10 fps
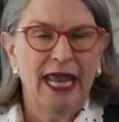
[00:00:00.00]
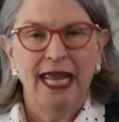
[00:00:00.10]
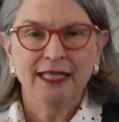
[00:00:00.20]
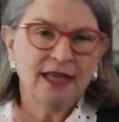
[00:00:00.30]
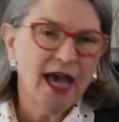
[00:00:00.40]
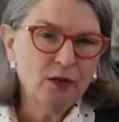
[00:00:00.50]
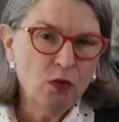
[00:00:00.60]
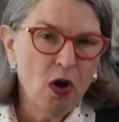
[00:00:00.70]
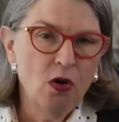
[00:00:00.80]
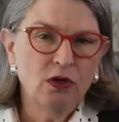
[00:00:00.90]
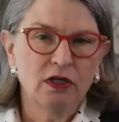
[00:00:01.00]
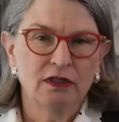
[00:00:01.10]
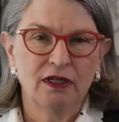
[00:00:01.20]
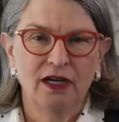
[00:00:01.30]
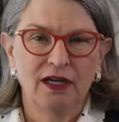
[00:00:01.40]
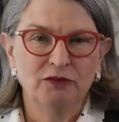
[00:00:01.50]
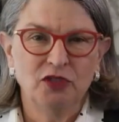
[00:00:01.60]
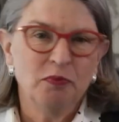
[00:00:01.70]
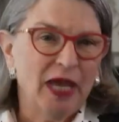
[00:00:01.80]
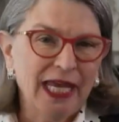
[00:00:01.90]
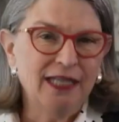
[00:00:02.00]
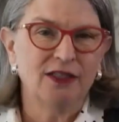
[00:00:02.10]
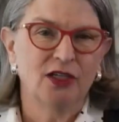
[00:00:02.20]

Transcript: anti woke uh, debate